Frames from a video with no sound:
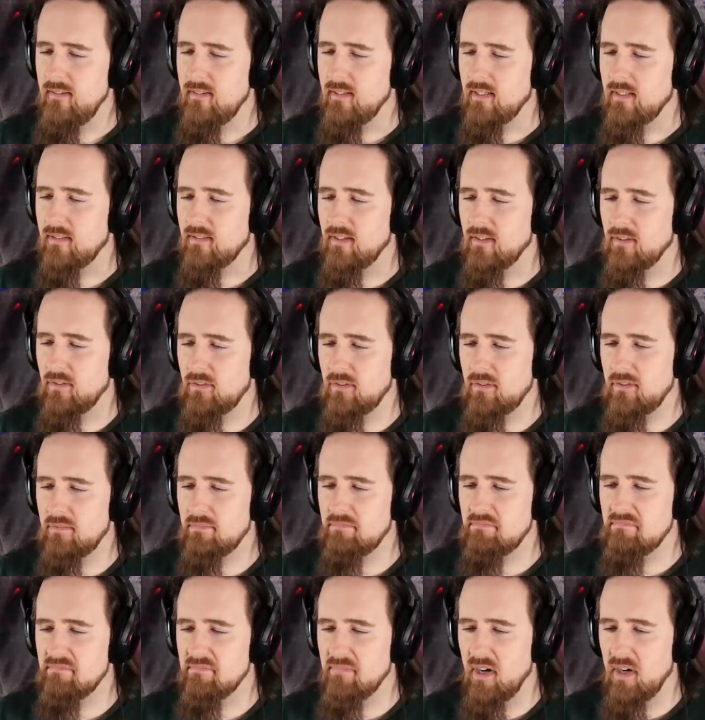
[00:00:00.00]
And this
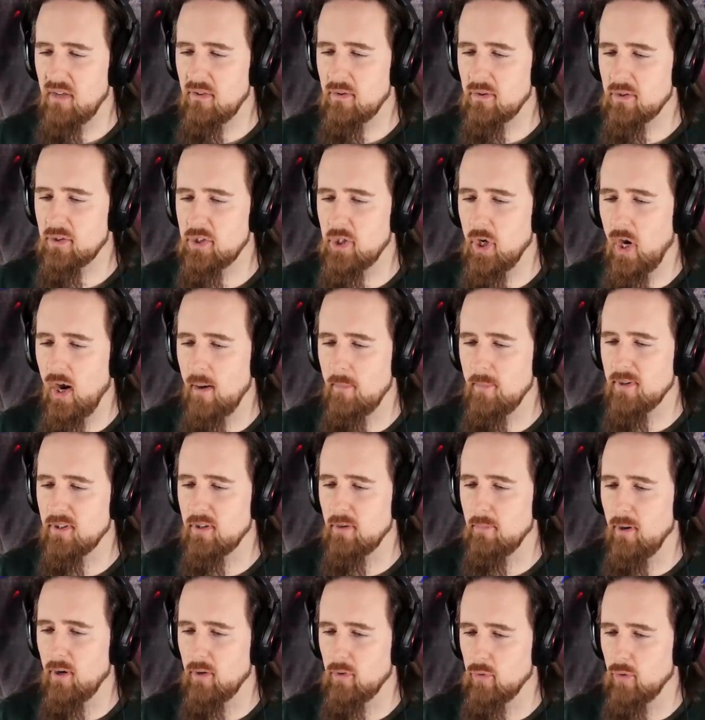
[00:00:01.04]
other comment
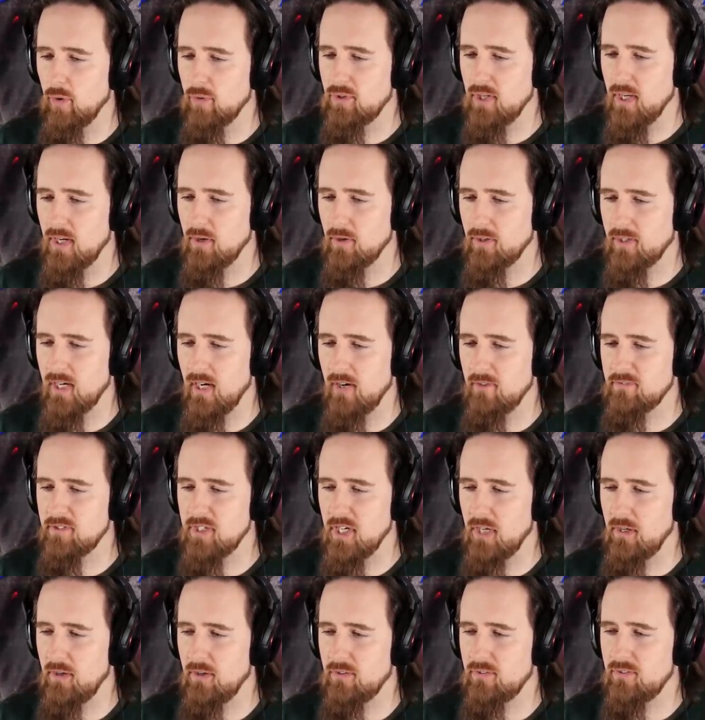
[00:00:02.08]
about rotator cuff
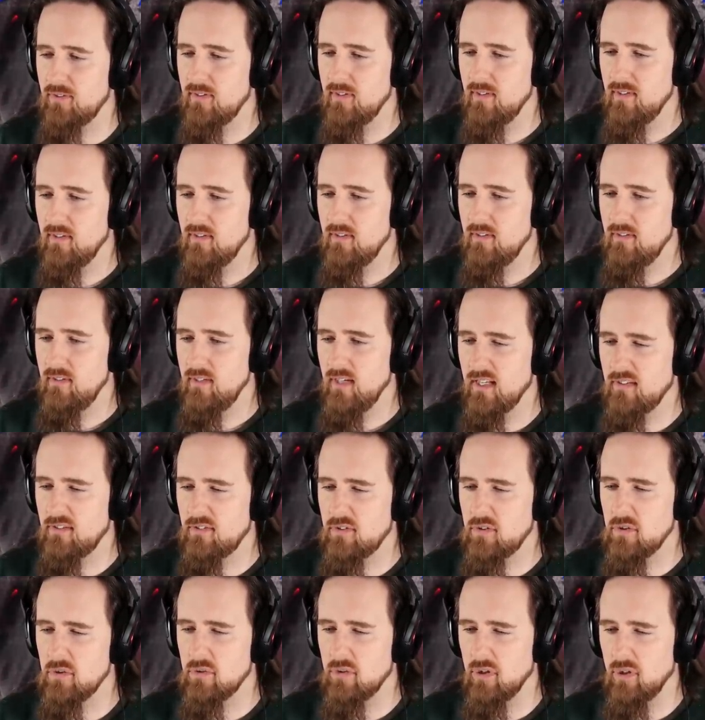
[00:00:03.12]
tears hits
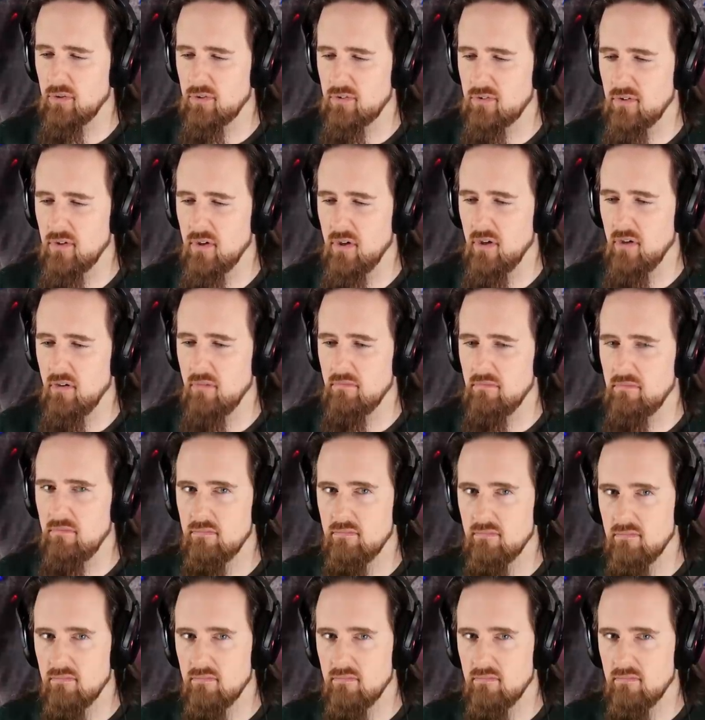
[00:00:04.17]
too close to home.